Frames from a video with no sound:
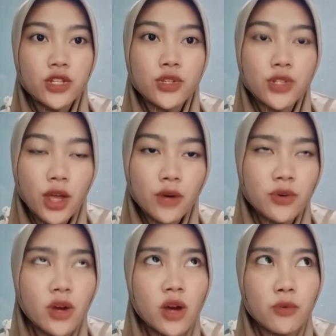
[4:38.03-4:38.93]
Do you
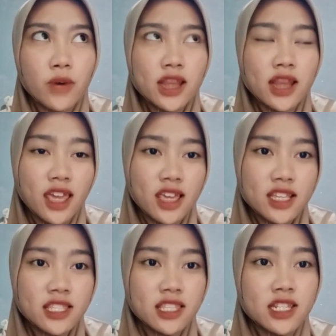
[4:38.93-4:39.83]
know what
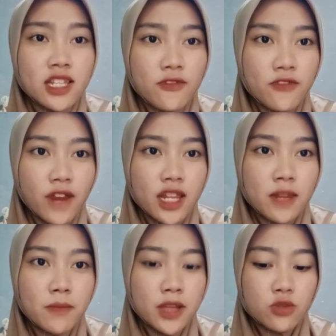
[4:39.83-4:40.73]
is the
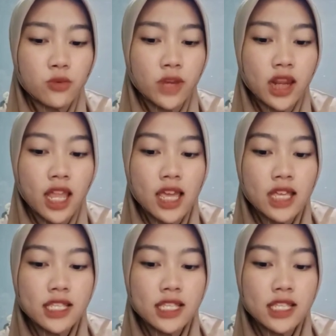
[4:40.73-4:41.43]
difference between